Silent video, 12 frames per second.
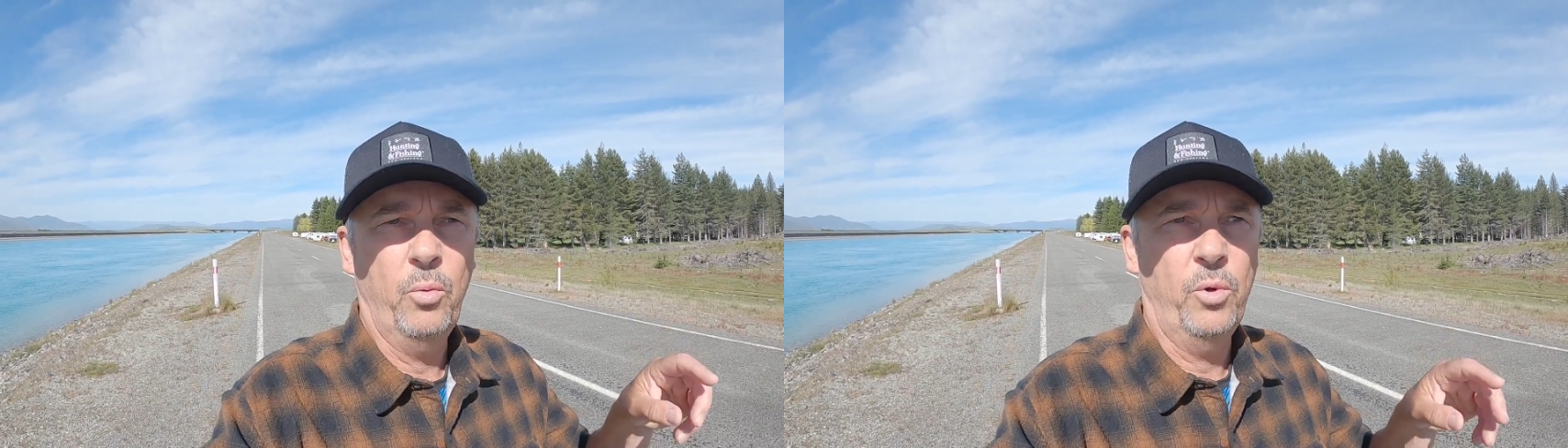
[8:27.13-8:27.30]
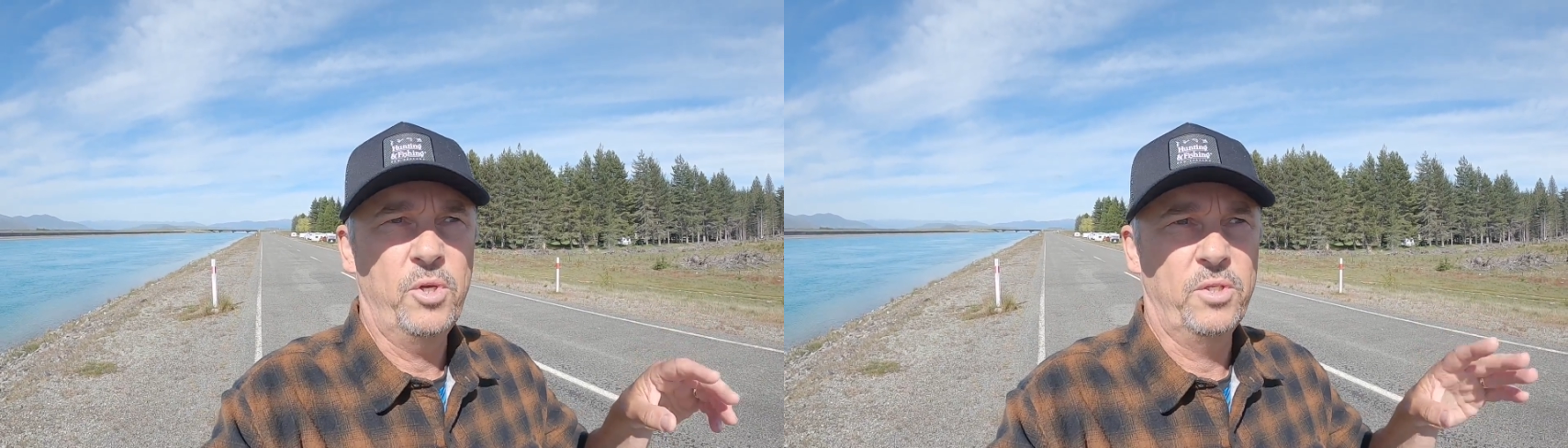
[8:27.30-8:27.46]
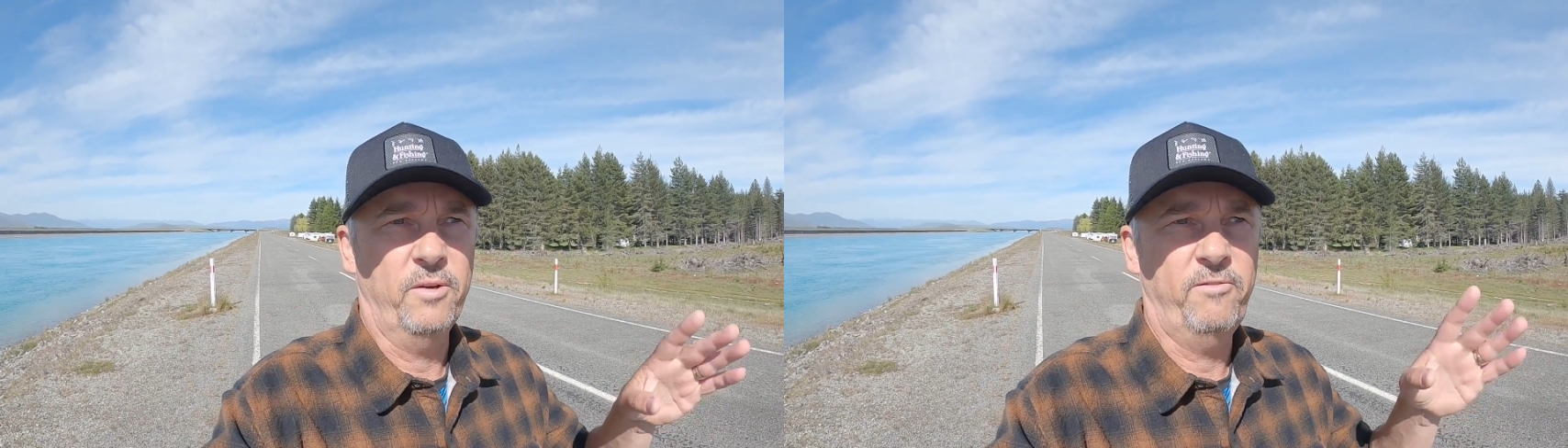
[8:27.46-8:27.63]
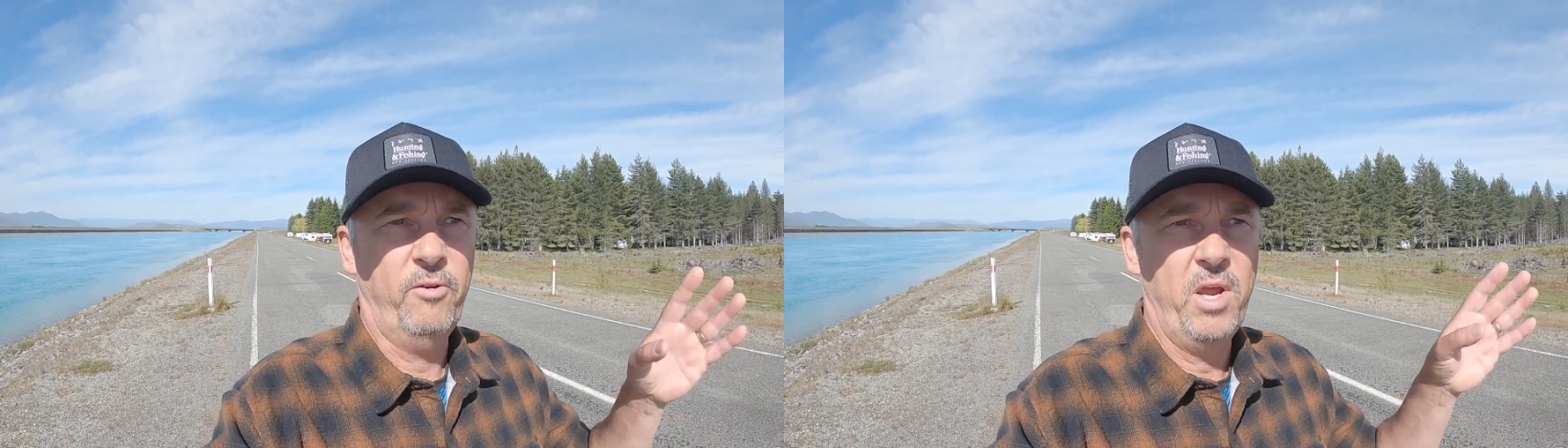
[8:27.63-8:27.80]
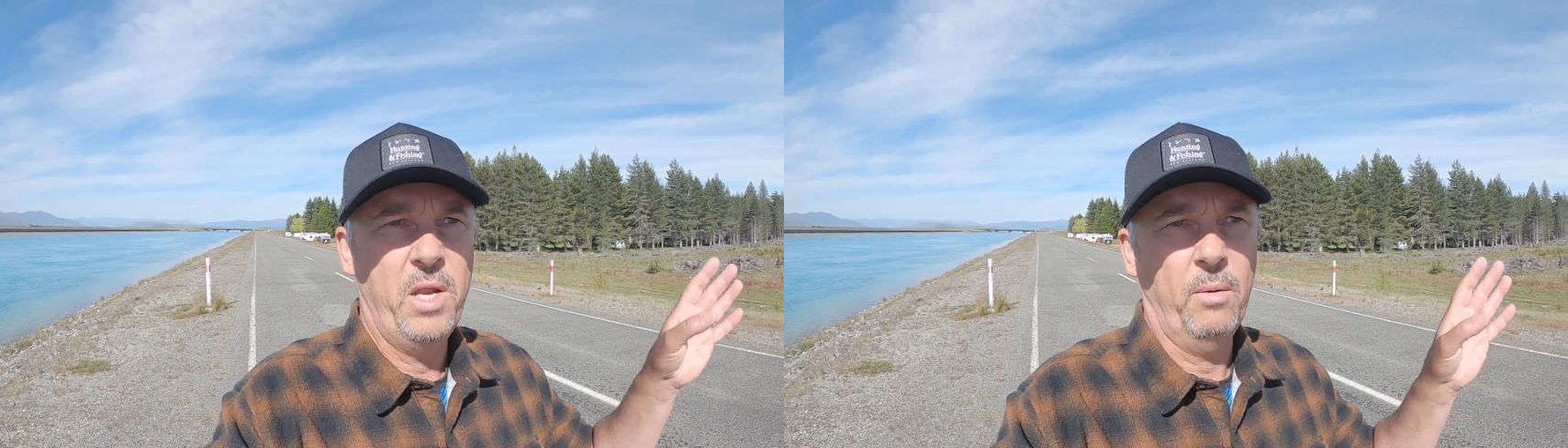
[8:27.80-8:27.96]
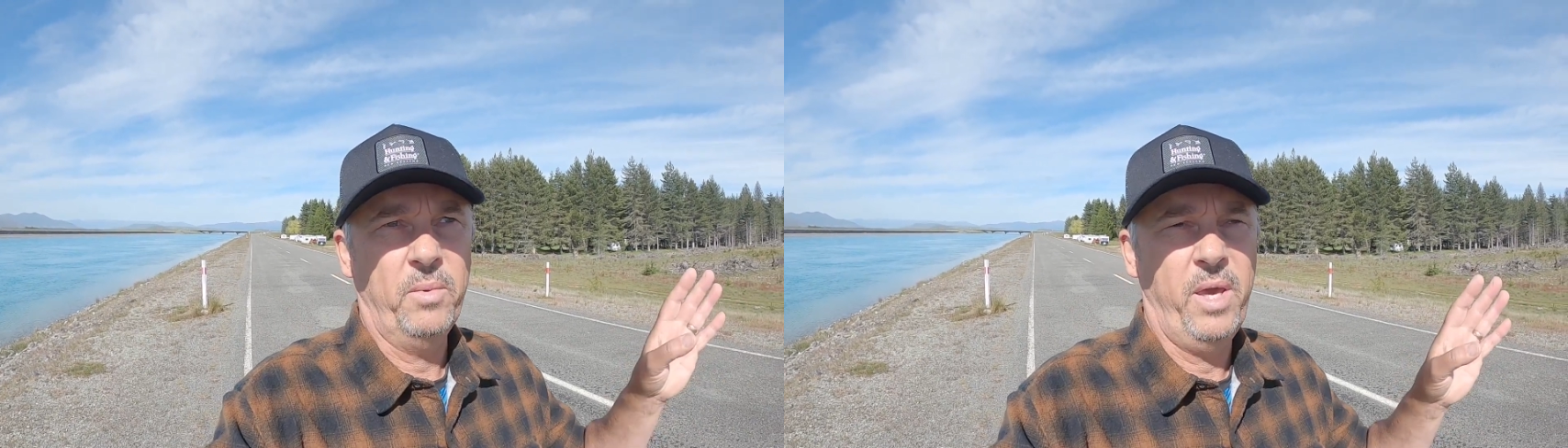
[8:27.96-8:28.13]
which is a
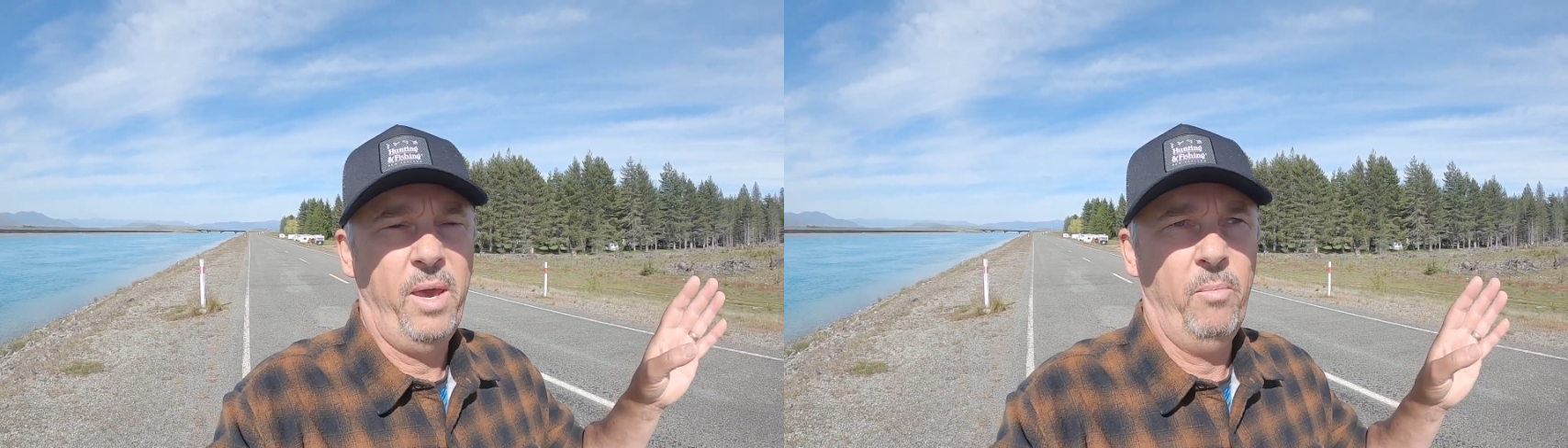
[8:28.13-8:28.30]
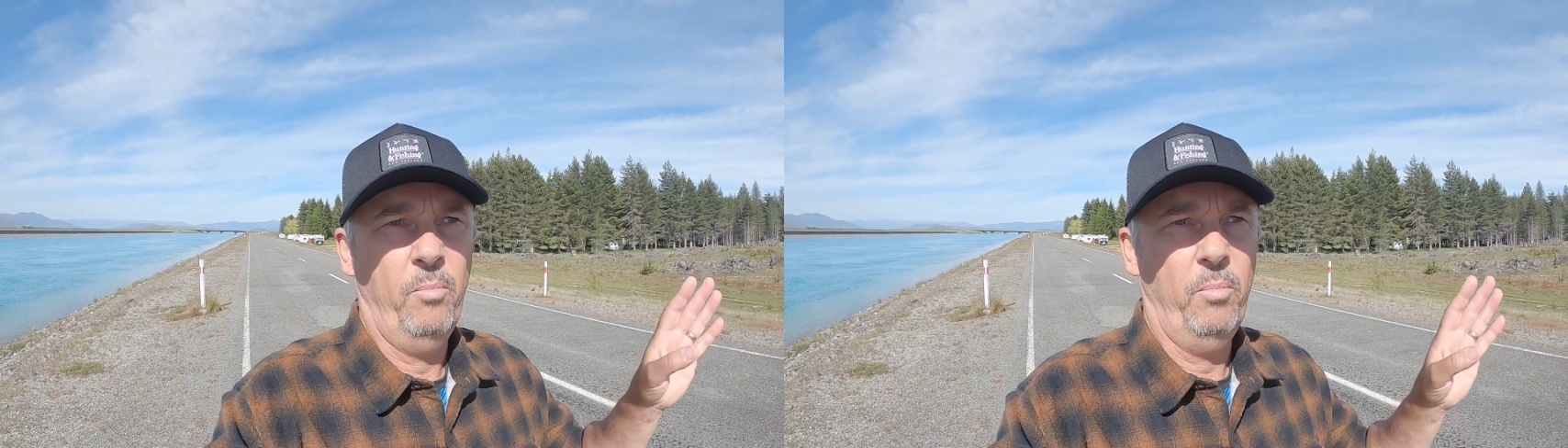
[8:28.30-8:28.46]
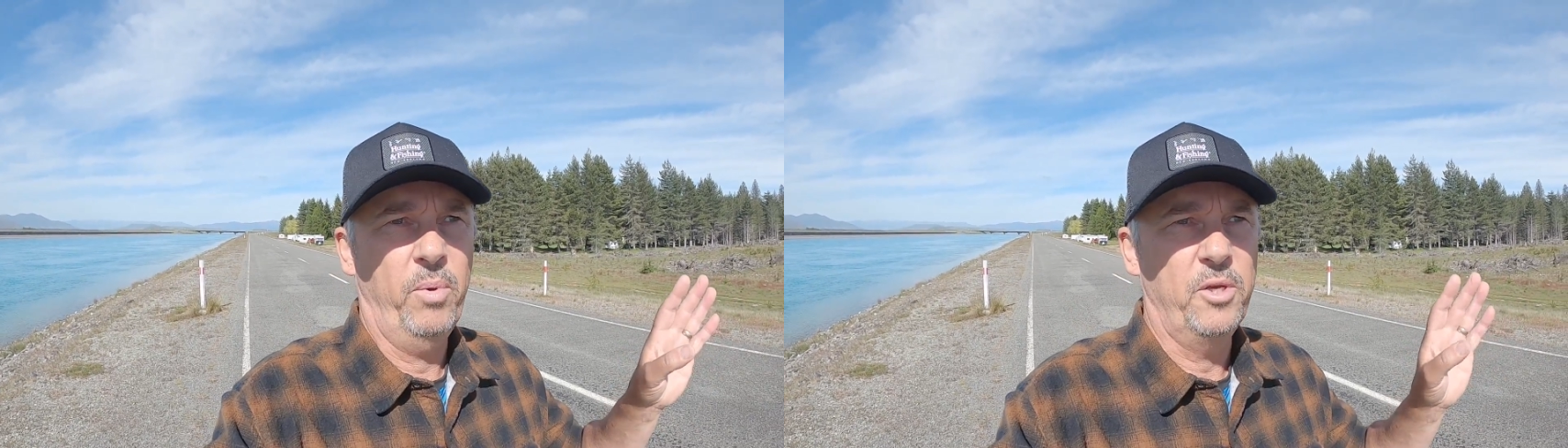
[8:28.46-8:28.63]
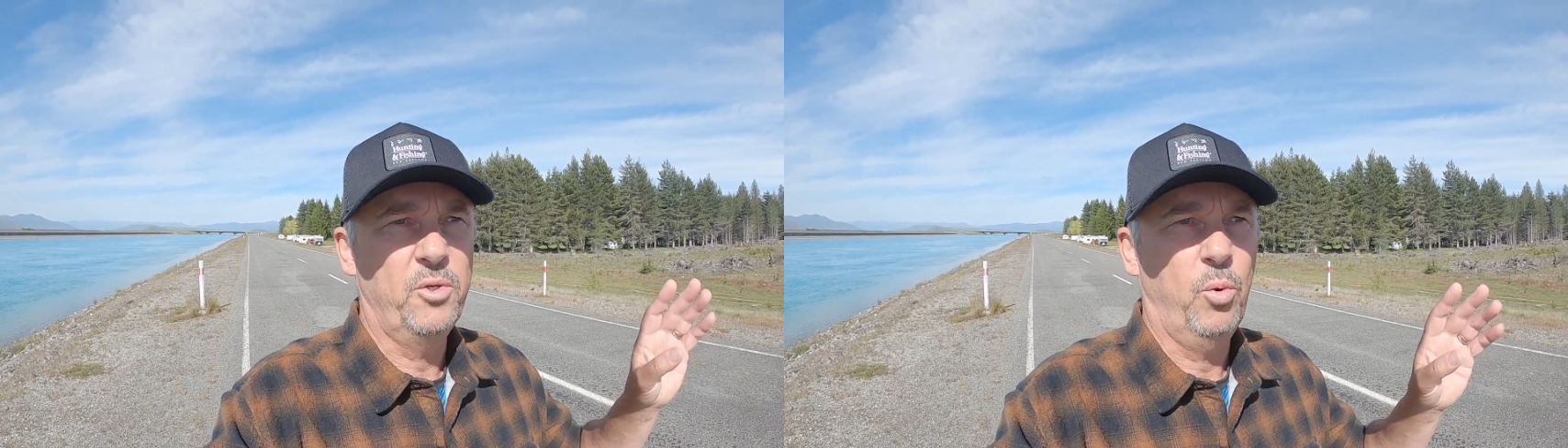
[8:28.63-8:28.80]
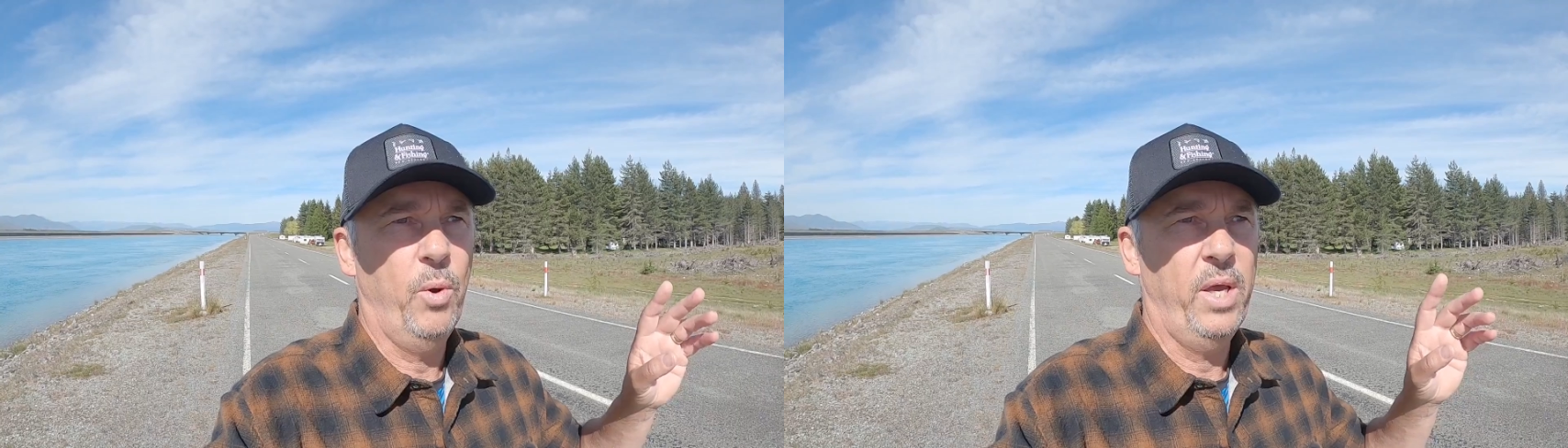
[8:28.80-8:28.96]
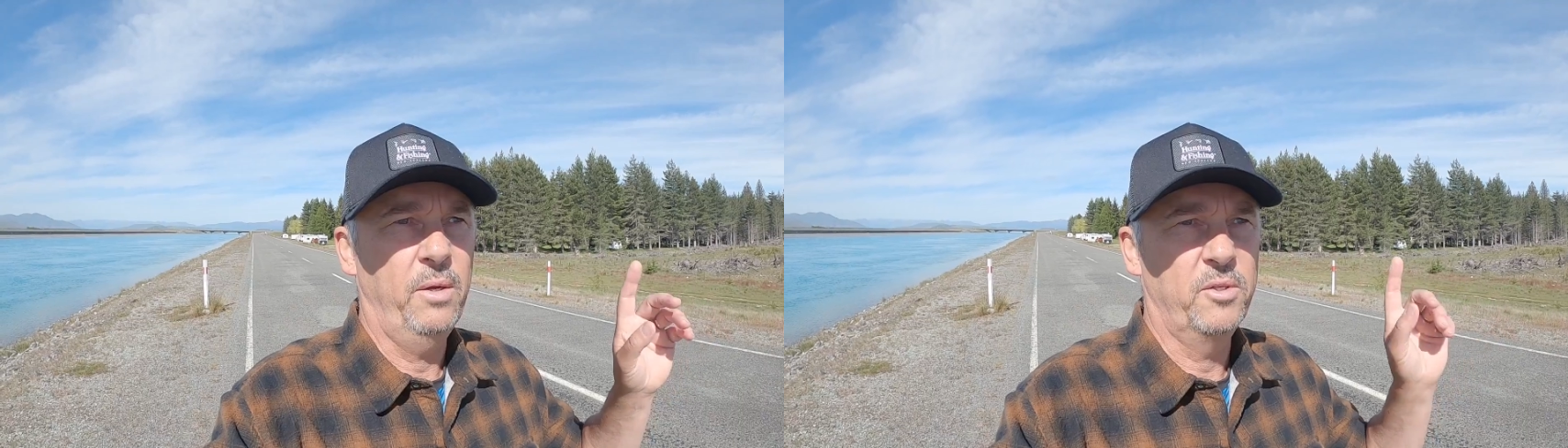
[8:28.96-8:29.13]
freedom camp
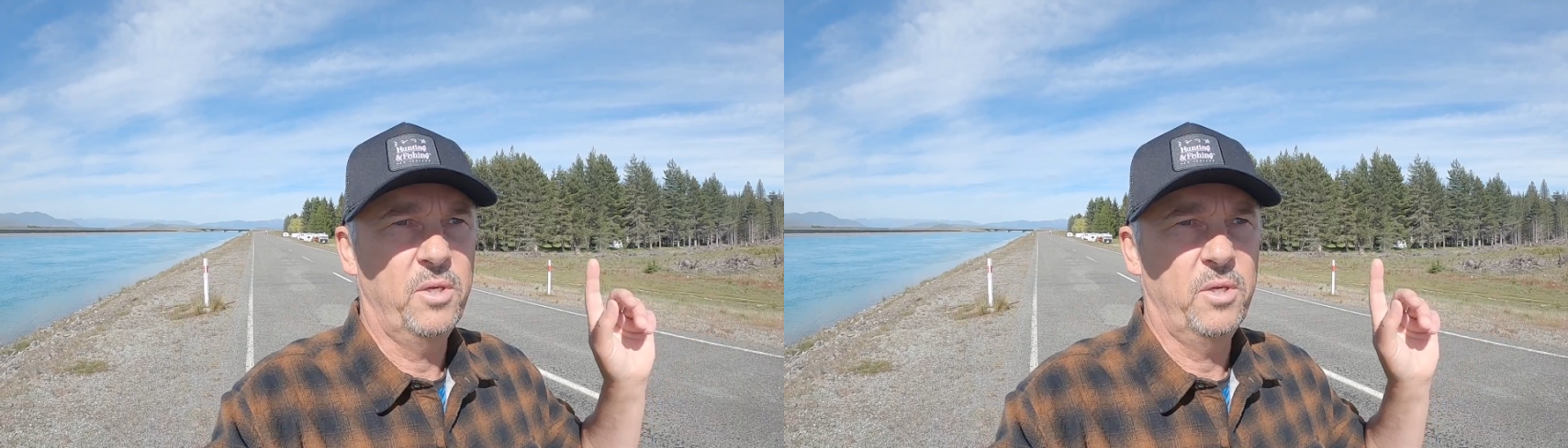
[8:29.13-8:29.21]
between